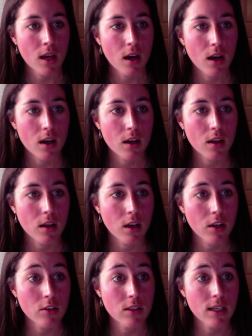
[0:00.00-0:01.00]

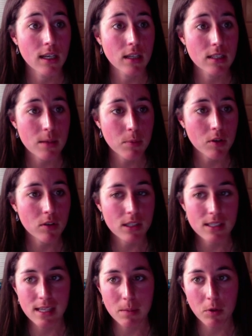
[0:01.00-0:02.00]
A typical
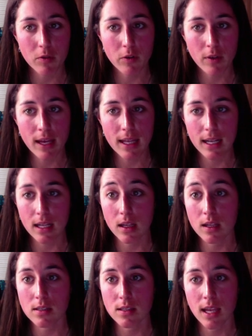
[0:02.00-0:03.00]
example for that
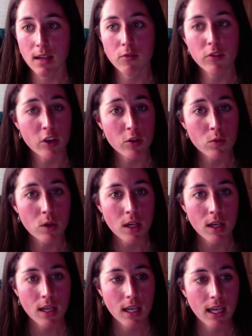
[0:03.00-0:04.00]
is a view,
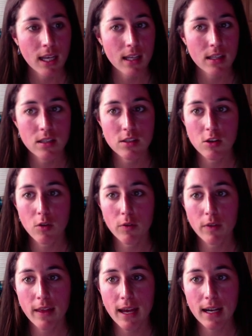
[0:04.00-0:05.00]
and so
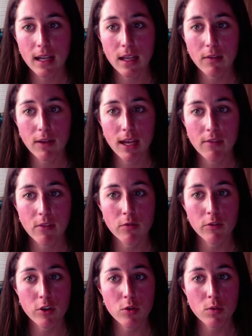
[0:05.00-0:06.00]
for that, if I have a
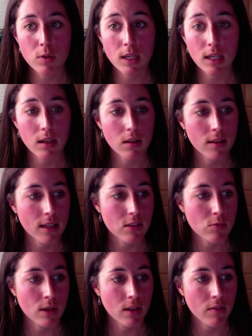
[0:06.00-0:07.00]
view
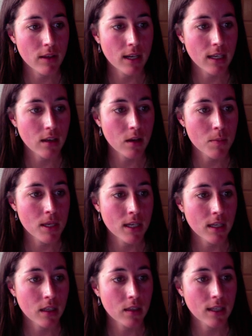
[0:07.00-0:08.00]
that's relevant, I'd come in
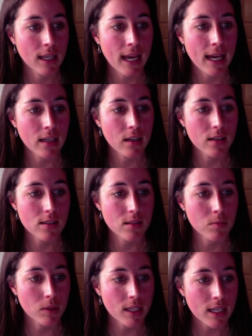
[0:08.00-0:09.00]
and click Add
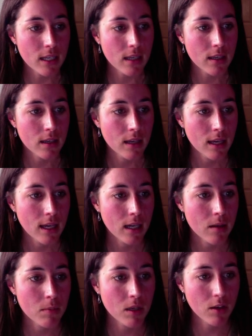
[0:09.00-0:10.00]
Custom Link, and
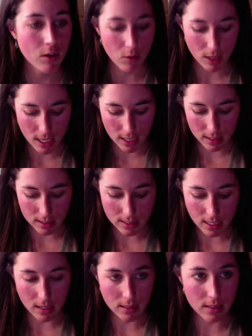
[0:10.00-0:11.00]
I'm going to go ahead and
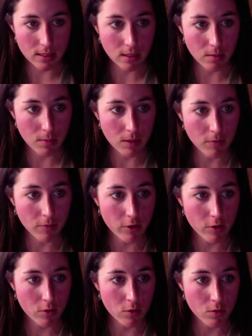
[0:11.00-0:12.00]
say this is going to be
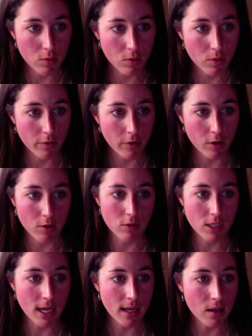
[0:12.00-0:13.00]
View for
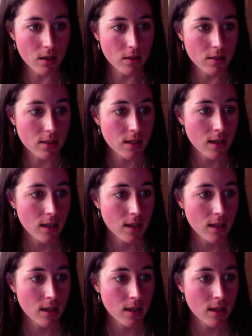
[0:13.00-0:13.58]
Hotels,